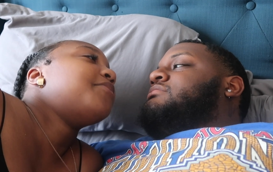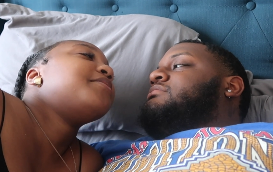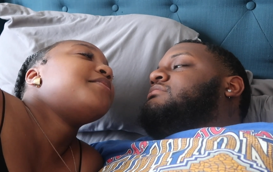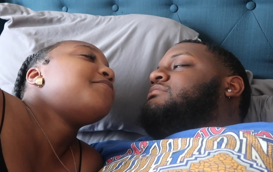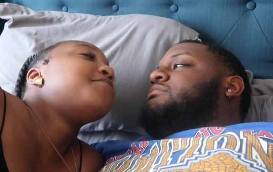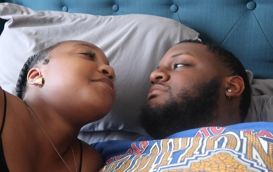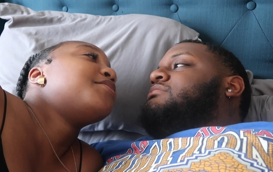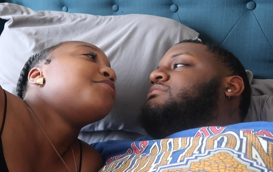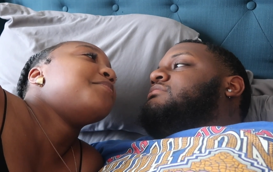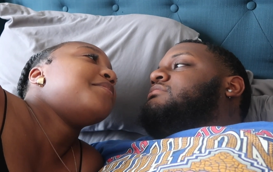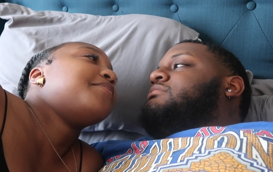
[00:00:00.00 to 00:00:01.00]
Speaker 1: Only if you
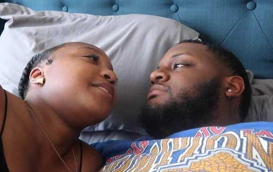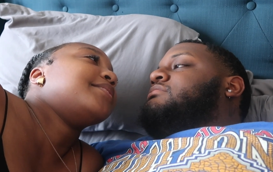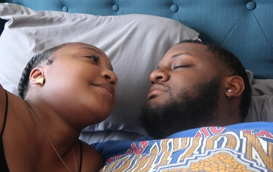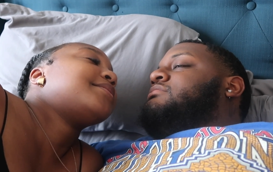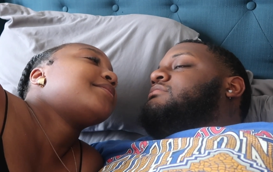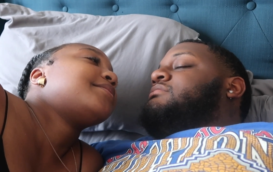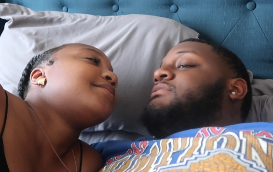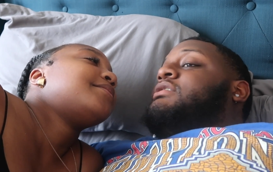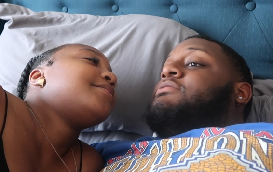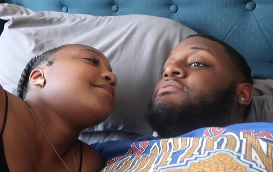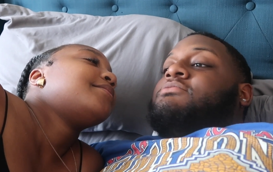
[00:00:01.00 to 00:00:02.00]
cuddle me first.
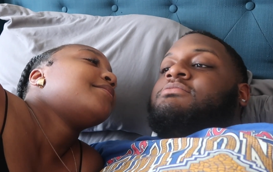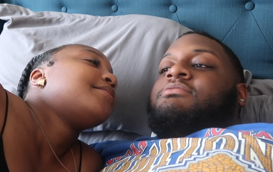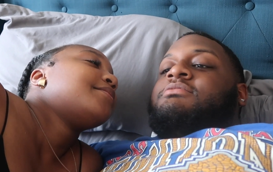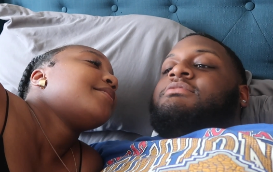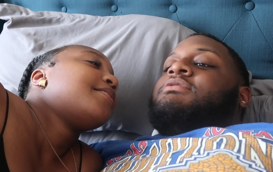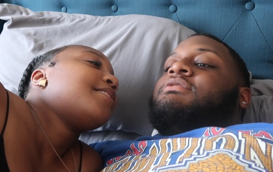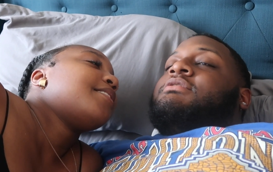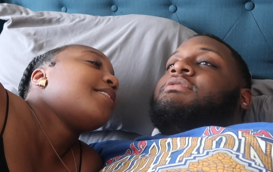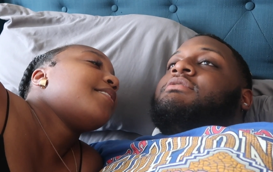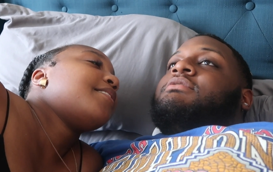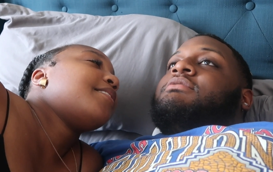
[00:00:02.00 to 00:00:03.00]
Speaker 2: No.
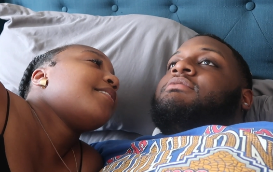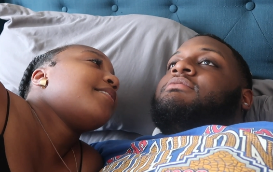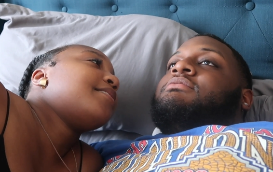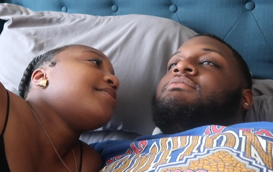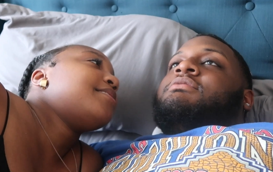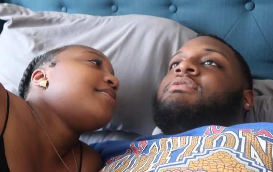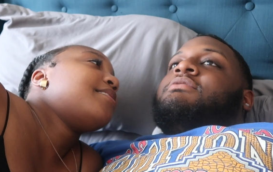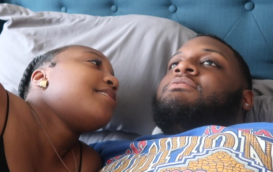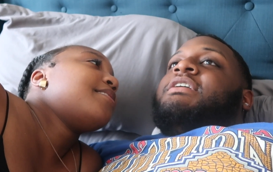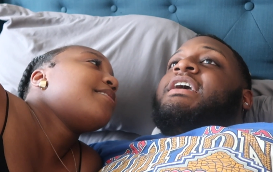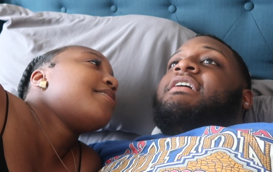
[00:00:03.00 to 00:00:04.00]

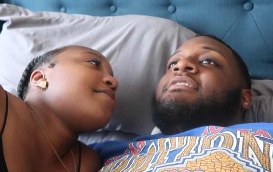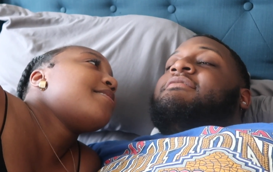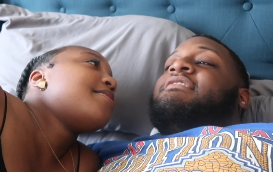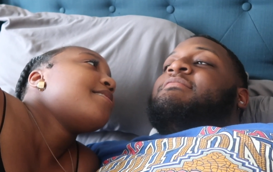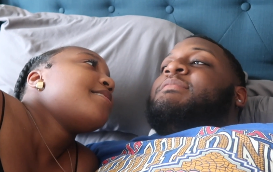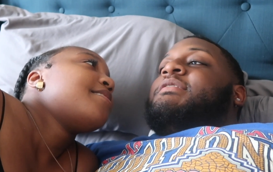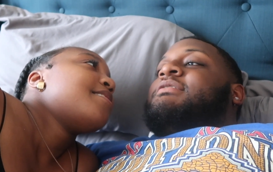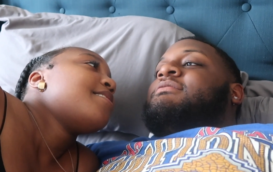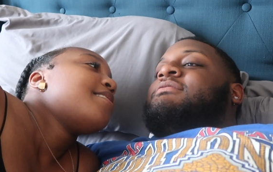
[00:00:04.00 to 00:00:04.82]
No, you gotta convince me.